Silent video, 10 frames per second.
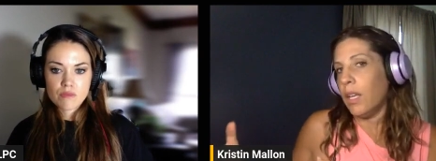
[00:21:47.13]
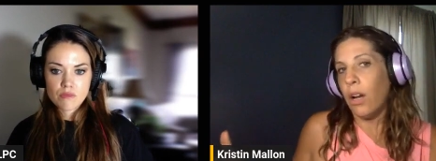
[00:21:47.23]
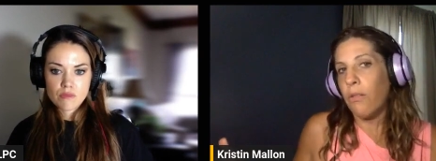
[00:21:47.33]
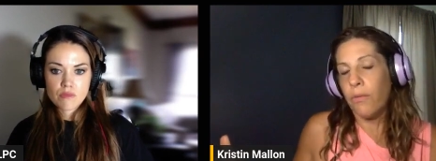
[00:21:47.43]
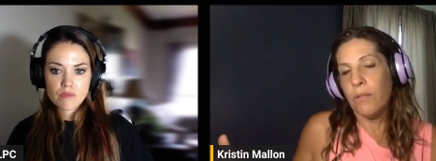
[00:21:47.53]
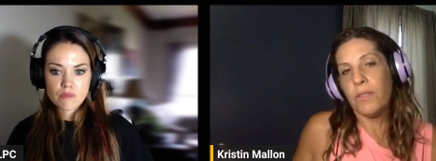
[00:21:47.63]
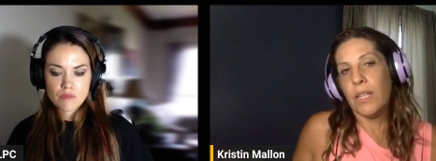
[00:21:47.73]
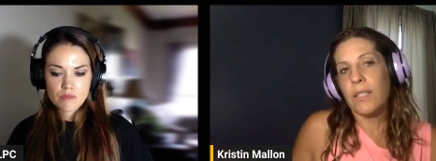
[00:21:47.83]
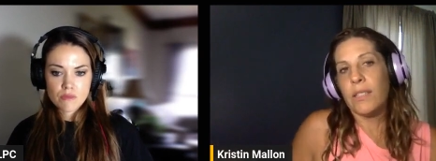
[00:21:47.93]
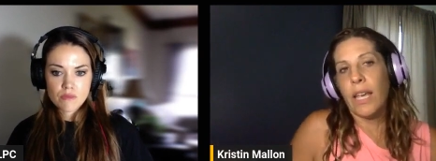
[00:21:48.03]
Speaker 1: in our
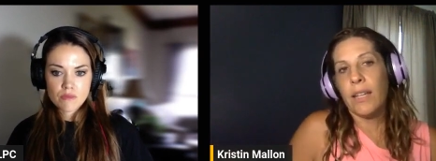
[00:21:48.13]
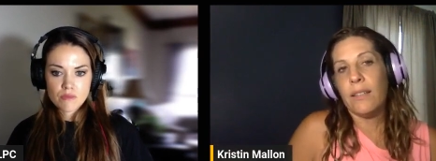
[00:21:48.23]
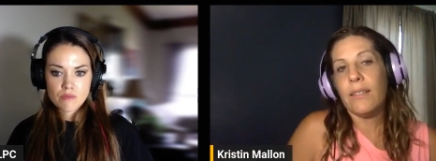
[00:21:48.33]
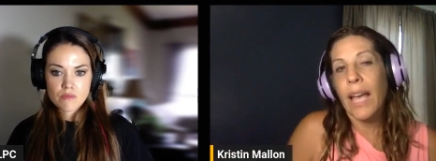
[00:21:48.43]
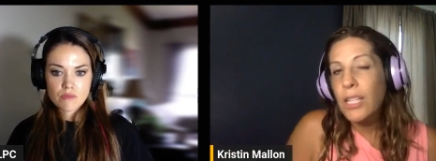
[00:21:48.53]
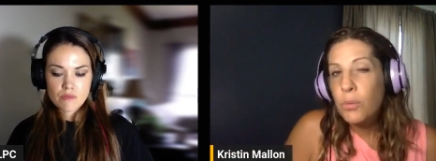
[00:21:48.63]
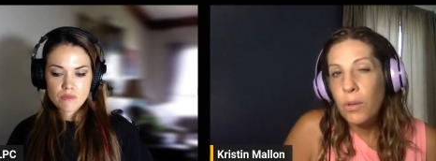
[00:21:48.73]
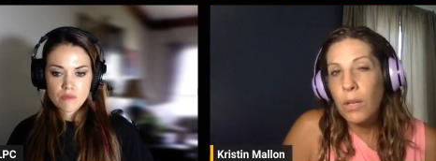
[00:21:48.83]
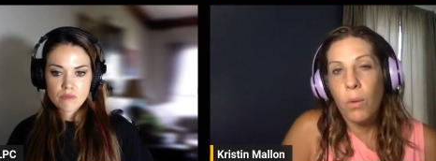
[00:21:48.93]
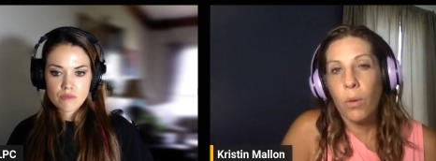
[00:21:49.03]
50s and that's
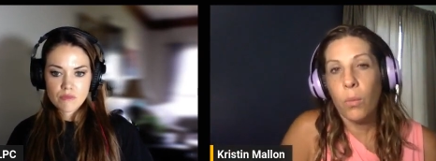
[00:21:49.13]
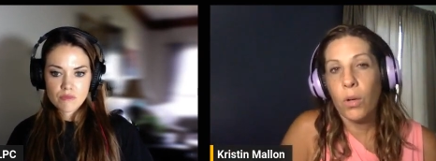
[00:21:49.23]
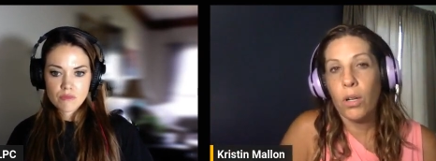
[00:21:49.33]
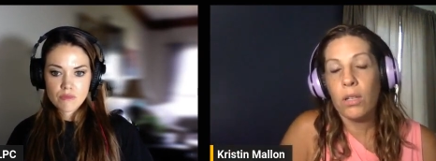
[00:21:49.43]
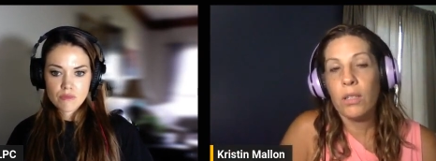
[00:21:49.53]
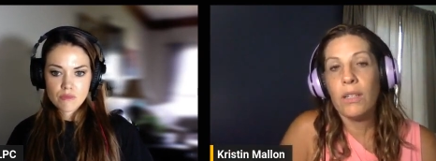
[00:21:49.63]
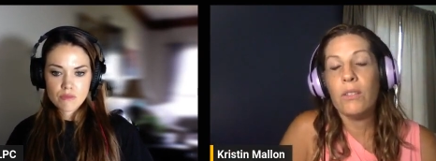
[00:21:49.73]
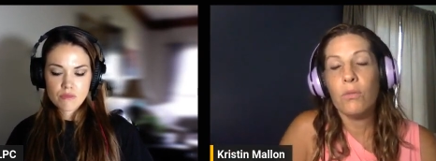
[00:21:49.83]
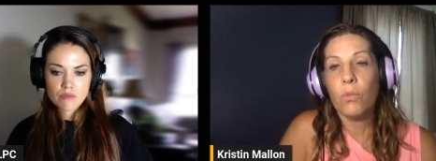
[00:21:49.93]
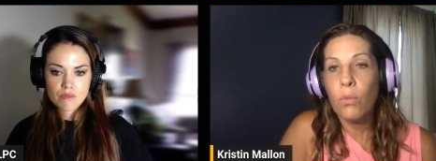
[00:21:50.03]
really what we're
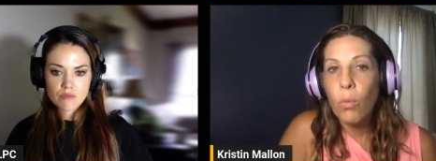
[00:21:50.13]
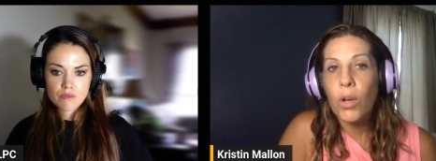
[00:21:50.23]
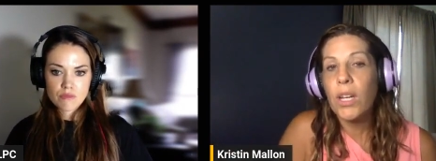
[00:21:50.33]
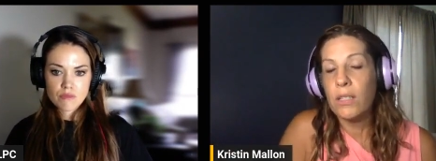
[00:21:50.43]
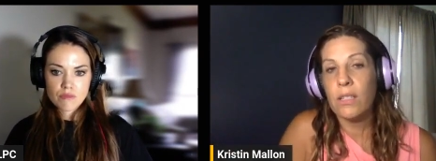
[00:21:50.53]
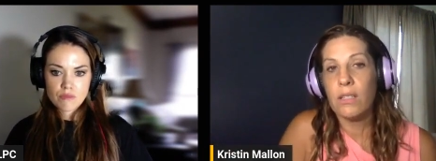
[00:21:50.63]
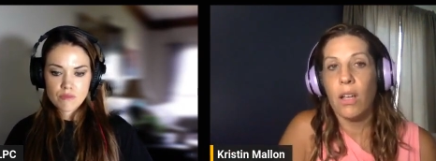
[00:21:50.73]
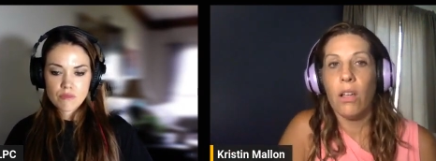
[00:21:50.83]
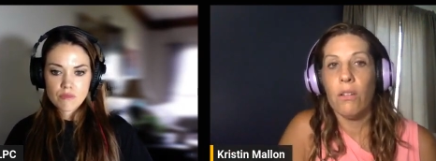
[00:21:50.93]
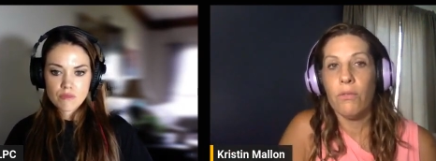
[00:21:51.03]
working to
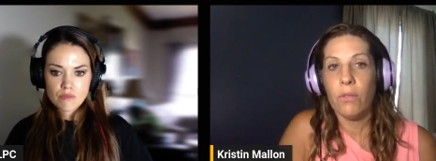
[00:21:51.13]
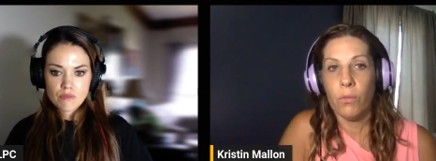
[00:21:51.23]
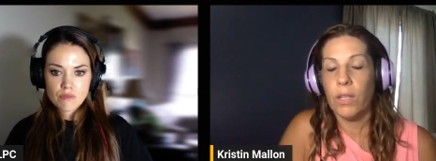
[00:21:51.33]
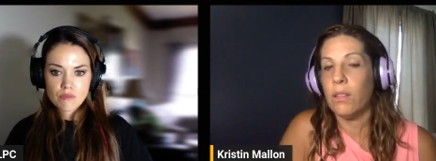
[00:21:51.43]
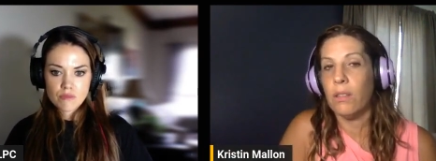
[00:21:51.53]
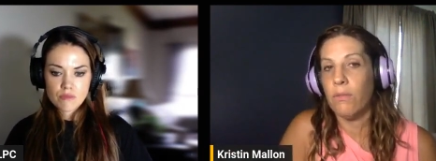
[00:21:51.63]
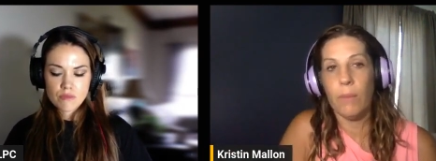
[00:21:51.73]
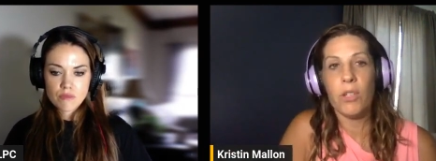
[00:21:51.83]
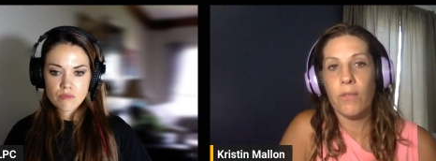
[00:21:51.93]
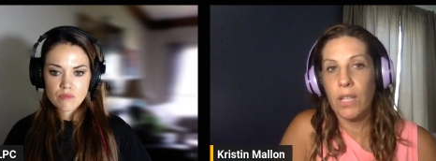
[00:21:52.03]
solve
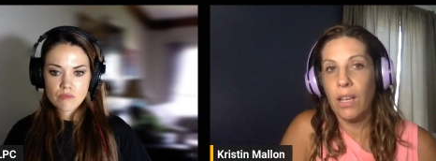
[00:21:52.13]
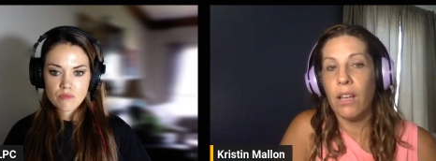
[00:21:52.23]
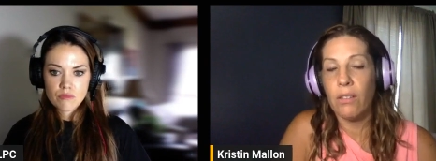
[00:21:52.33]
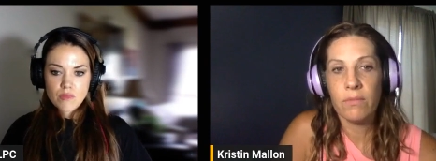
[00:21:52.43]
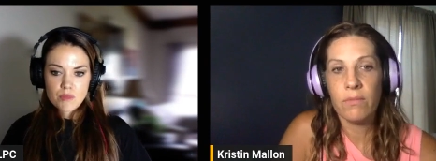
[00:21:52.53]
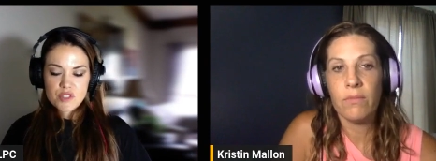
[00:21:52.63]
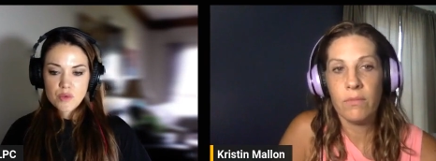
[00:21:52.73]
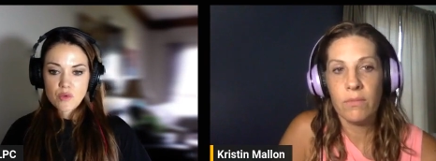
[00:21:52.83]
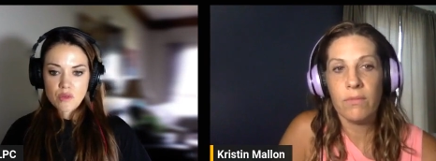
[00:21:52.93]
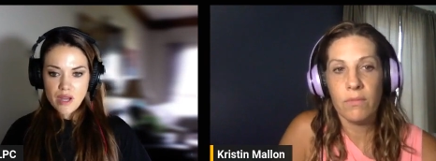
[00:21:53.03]
longevity health.
Speaker 2: I'm so
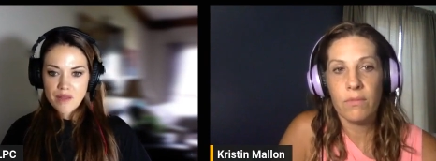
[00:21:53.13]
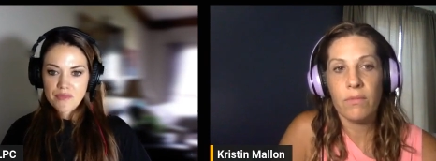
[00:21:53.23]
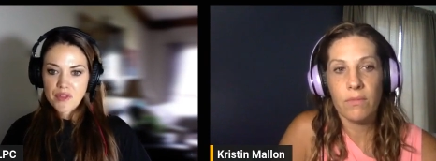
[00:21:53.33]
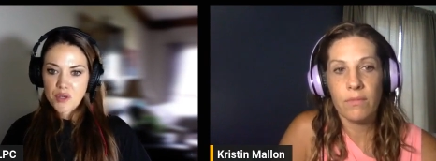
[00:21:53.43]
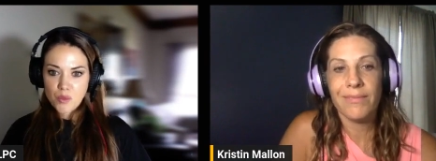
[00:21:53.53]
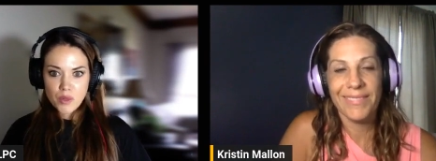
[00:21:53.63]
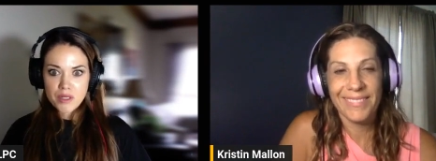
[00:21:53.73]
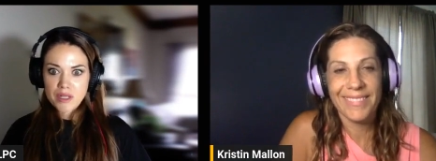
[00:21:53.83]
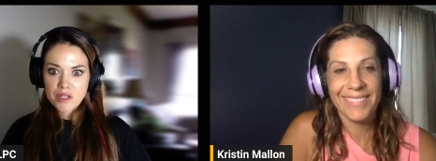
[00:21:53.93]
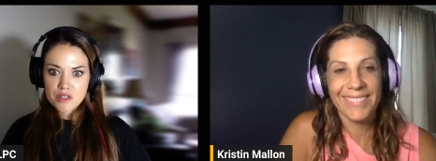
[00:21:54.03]
glad that you're
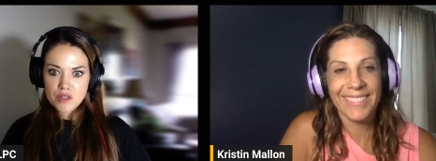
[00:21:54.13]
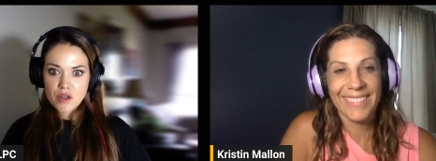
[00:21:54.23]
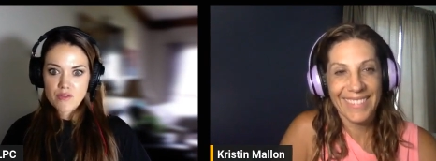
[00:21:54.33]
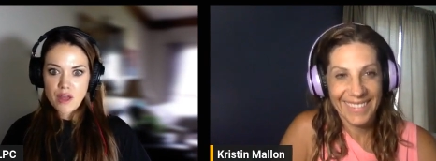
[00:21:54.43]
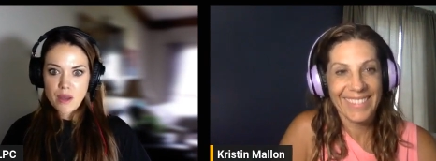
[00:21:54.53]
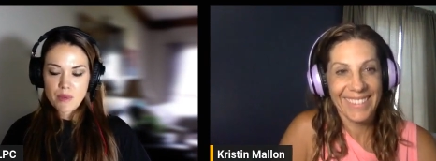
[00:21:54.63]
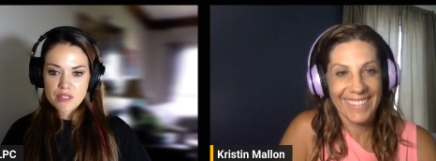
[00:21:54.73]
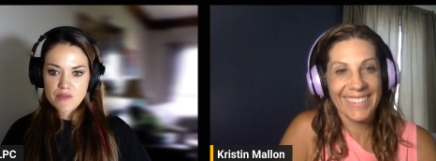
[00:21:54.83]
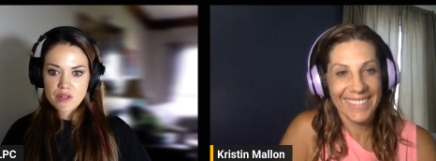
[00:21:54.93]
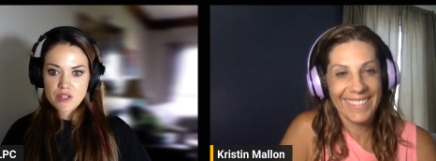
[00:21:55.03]
working to solve that because
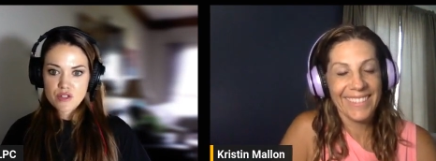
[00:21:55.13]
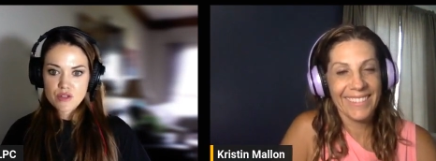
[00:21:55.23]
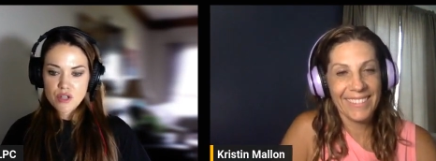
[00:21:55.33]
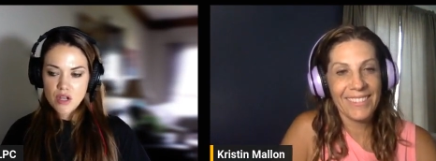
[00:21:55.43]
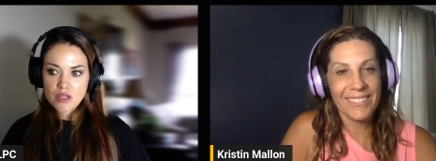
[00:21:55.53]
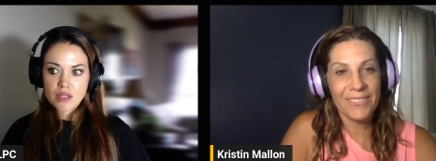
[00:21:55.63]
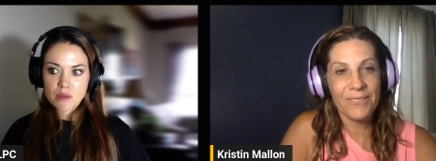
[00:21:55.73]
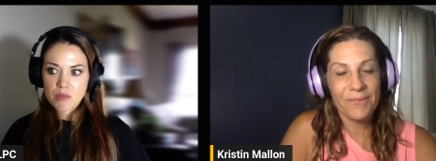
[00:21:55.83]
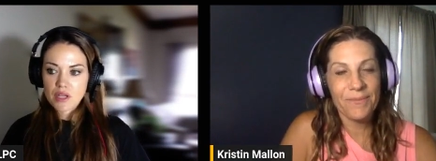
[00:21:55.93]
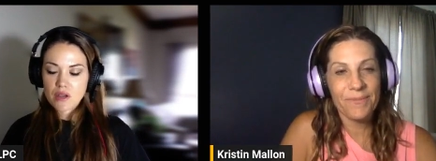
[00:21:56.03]
even as you're talking,
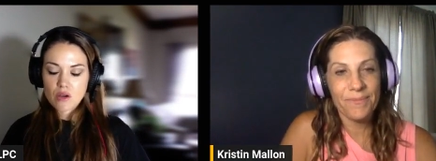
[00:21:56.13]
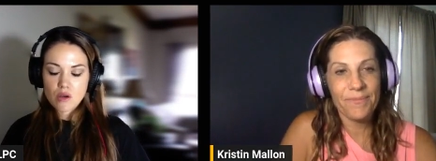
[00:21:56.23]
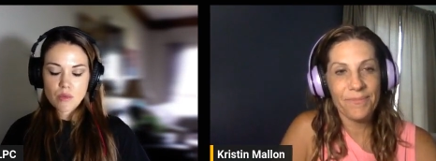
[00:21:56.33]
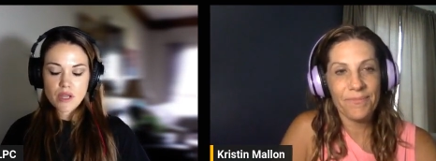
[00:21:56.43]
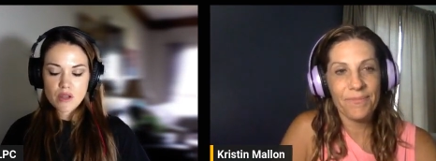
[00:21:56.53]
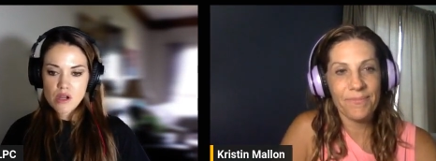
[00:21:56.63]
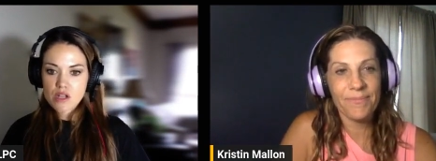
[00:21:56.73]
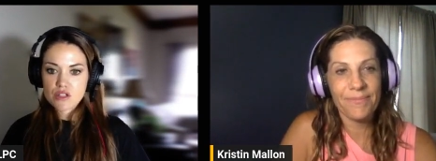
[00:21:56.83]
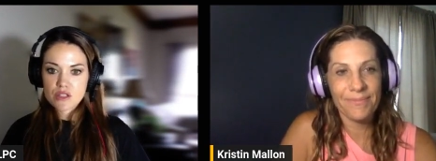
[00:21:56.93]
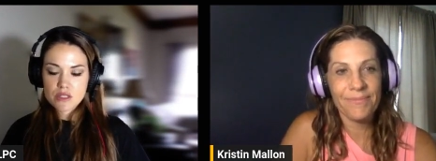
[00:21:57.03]
I'm like, oh my
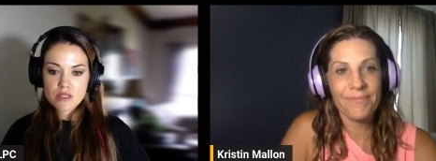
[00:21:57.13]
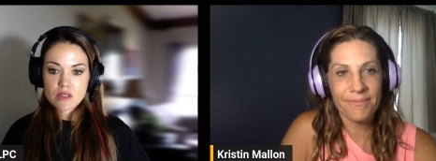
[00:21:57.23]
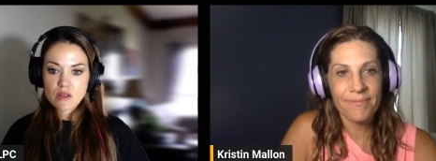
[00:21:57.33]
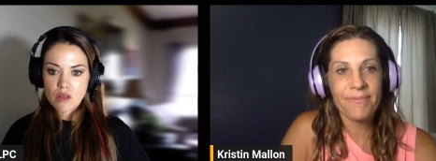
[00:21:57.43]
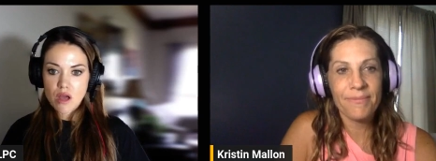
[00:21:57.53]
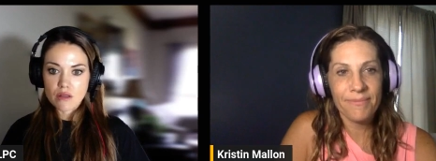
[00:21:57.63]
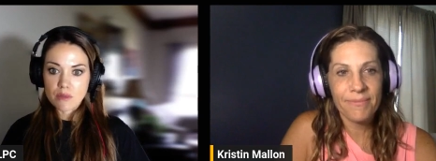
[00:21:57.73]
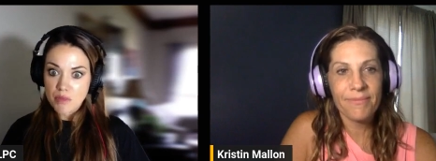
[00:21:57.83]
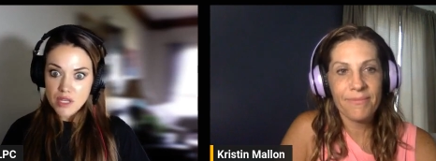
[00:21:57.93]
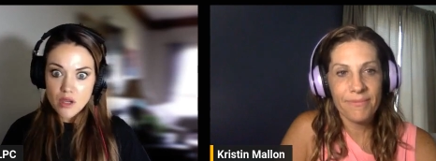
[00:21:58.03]
gosh, this is a lot. Like being a